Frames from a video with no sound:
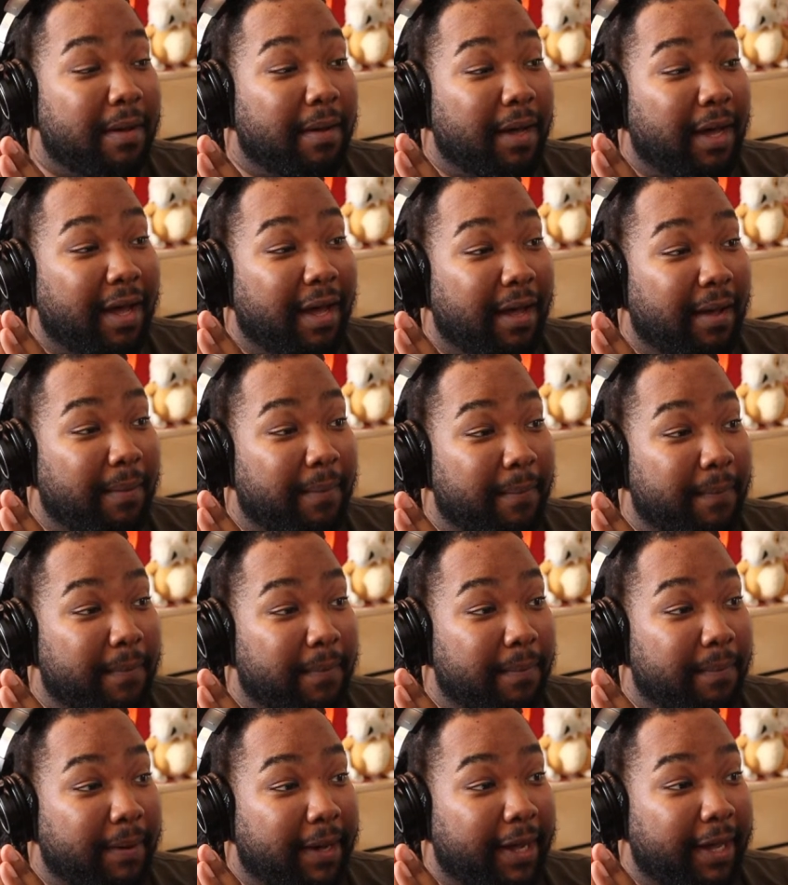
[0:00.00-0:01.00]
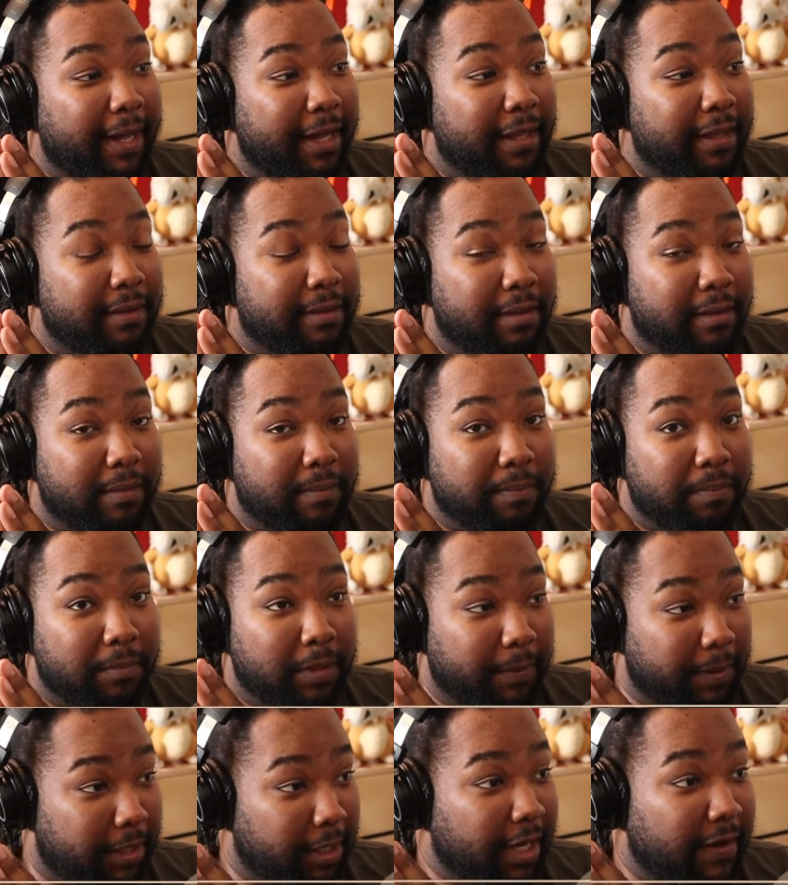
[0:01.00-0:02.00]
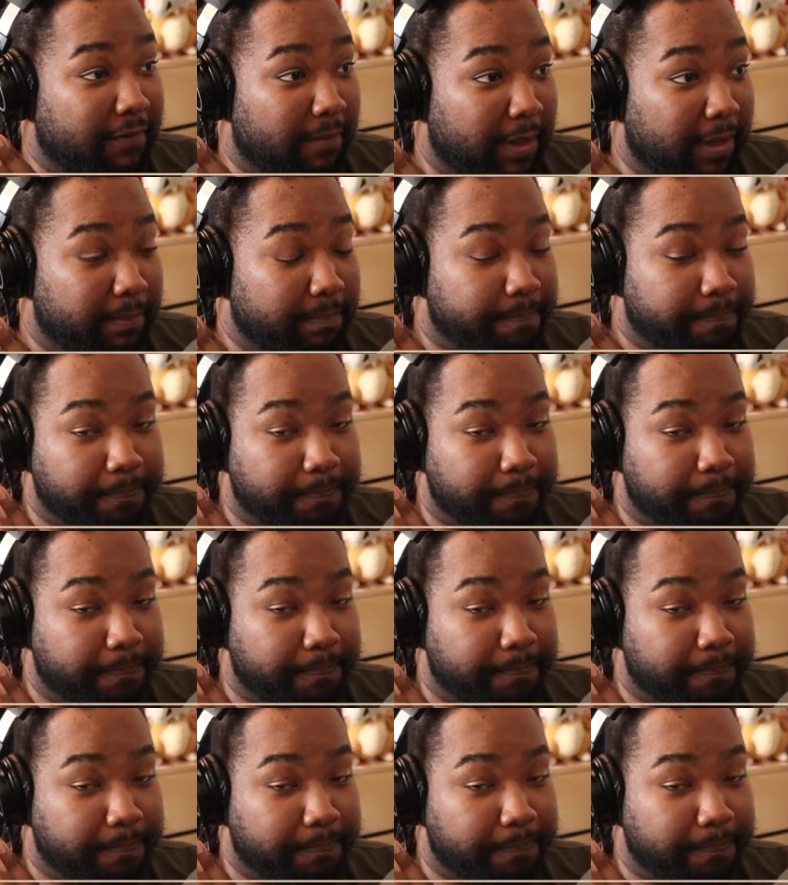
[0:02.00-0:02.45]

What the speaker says: by the government,